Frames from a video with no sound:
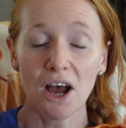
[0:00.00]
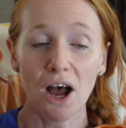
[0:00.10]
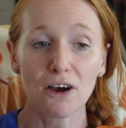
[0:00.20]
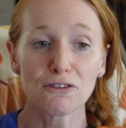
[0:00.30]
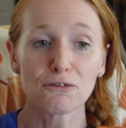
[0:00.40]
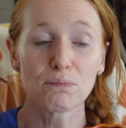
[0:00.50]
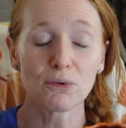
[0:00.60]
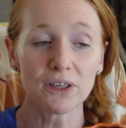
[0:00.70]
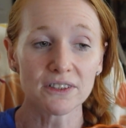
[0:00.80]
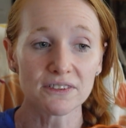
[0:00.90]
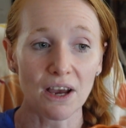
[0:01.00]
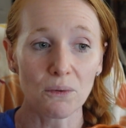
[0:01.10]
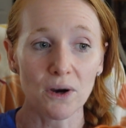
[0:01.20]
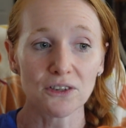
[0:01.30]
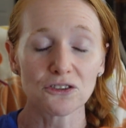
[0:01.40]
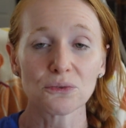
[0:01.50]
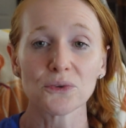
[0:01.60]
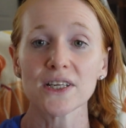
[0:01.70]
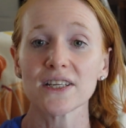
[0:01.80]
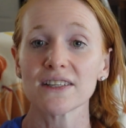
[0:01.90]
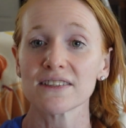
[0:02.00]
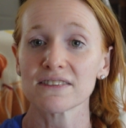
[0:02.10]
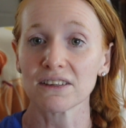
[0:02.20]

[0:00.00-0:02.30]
of books I want to read in this